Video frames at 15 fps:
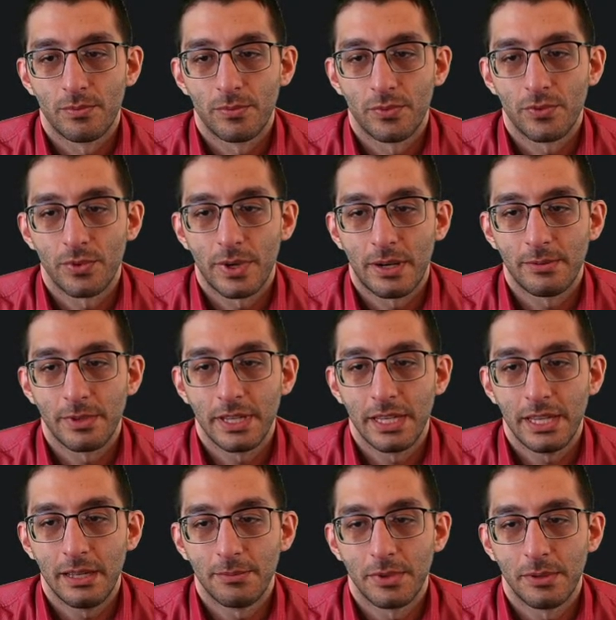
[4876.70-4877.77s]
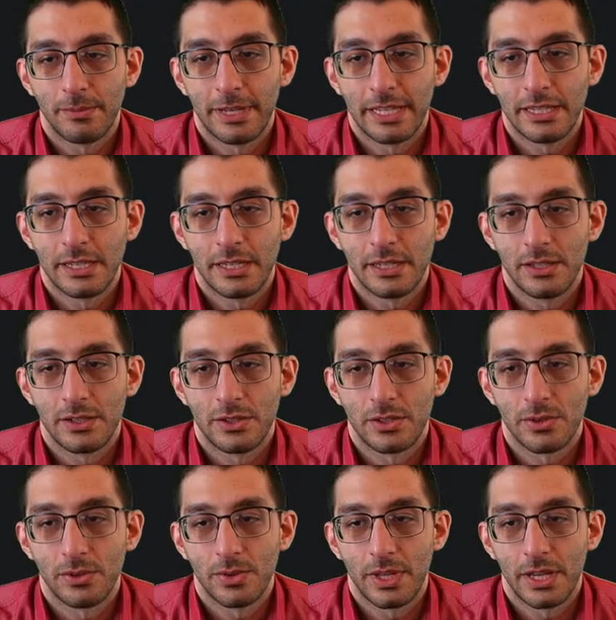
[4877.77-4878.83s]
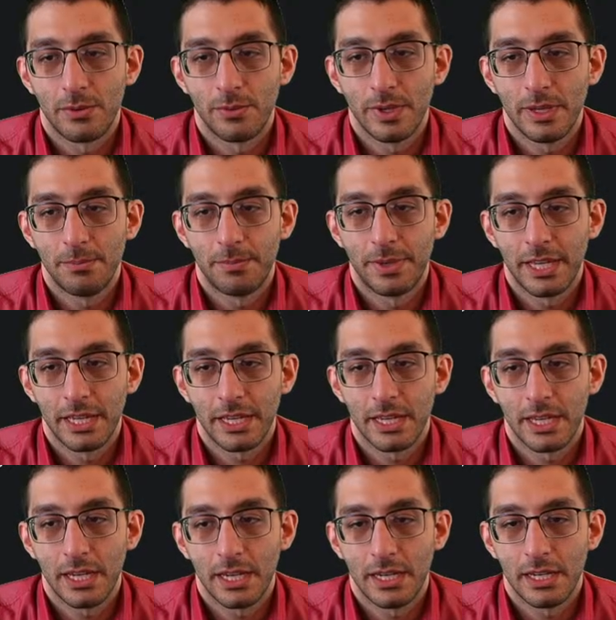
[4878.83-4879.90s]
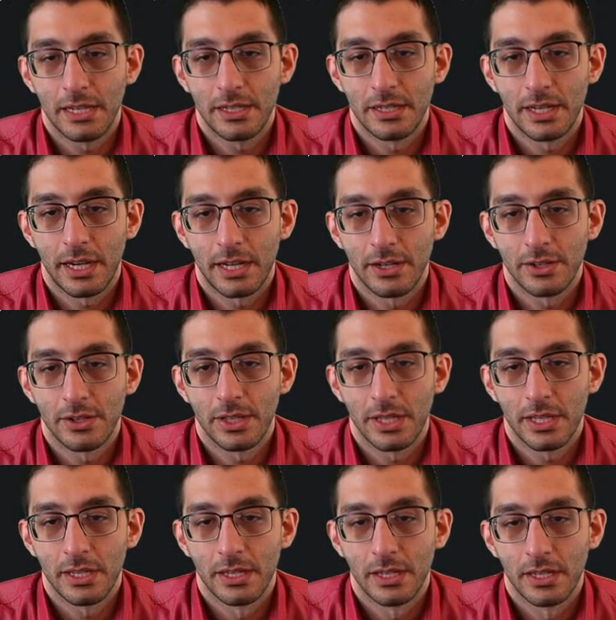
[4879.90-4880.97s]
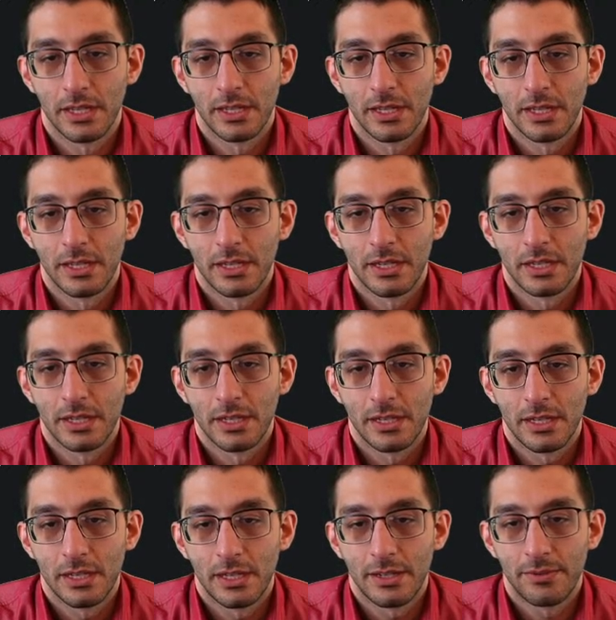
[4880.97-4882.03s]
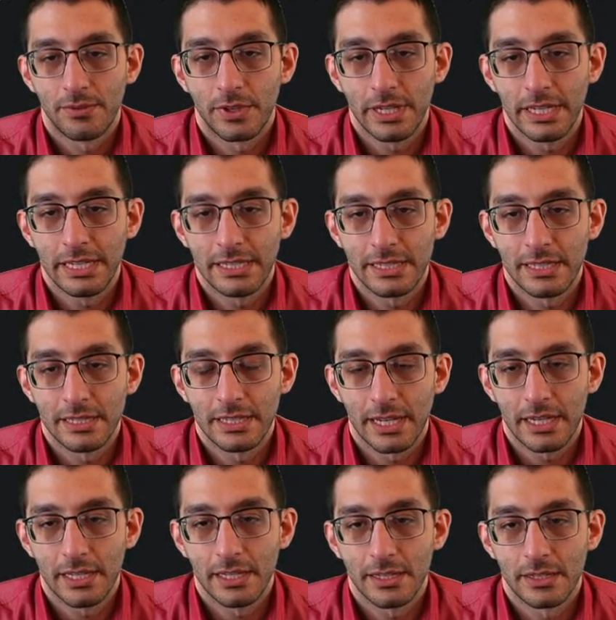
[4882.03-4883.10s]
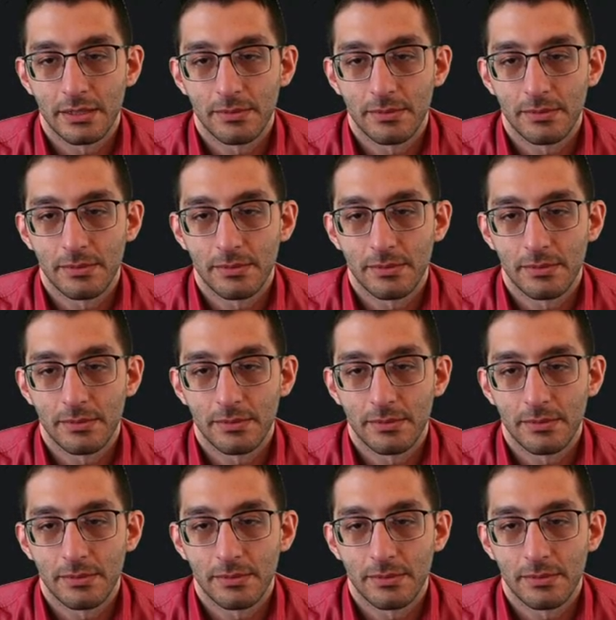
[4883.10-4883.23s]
Probably implement it so that we pick an entirely different instance ID at some